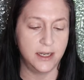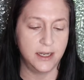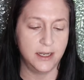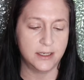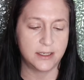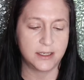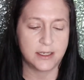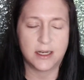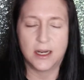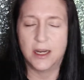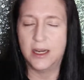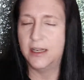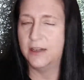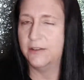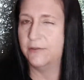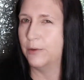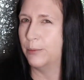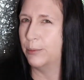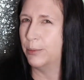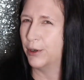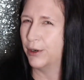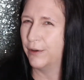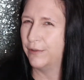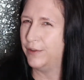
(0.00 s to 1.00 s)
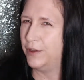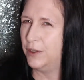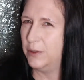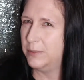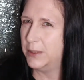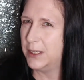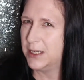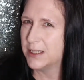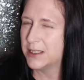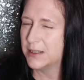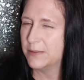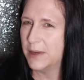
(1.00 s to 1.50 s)
it's kind of a
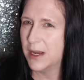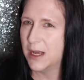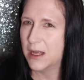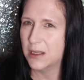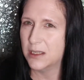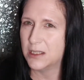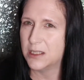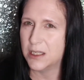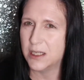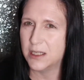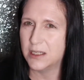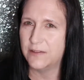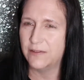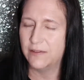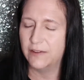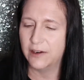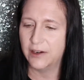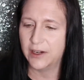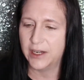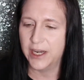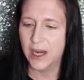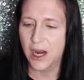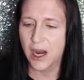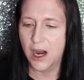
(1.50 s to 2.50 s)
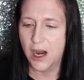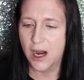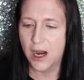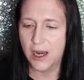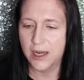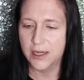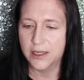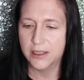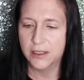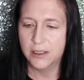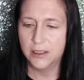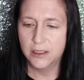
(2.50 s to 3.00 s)
perfumey smell. It's very
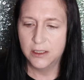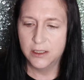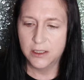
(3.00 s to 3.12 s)
odd.